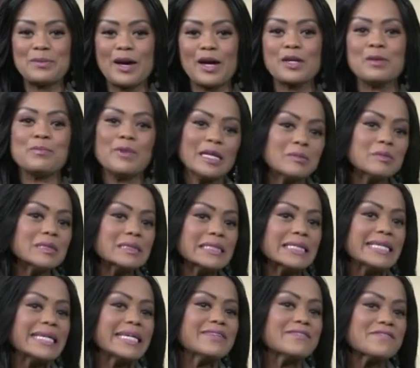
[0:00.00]
about
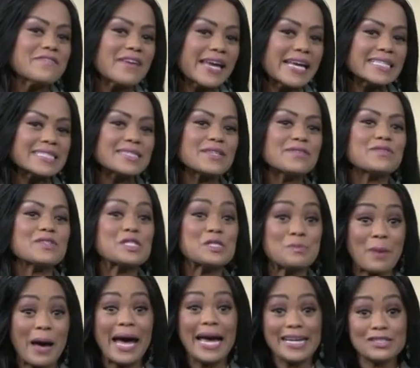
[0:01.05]
minimally invasive
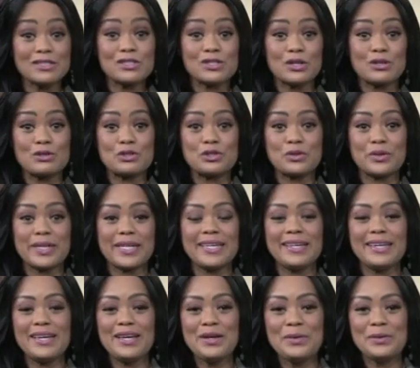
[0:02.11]
spine surgery
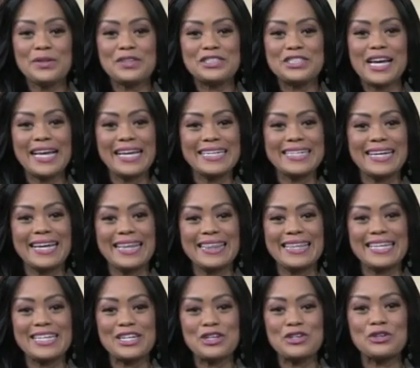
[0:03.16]
with
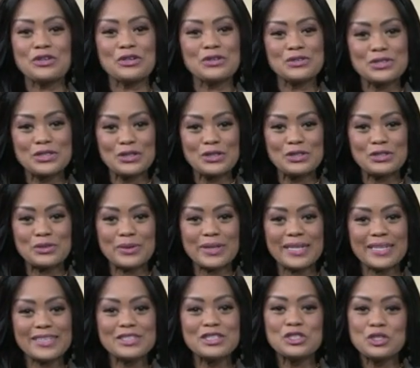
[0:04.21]
Jagannathan
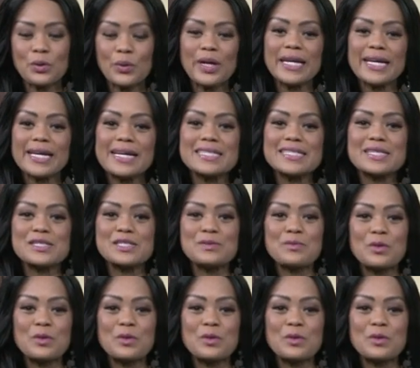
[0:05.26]
Neurosurgery. Joining us this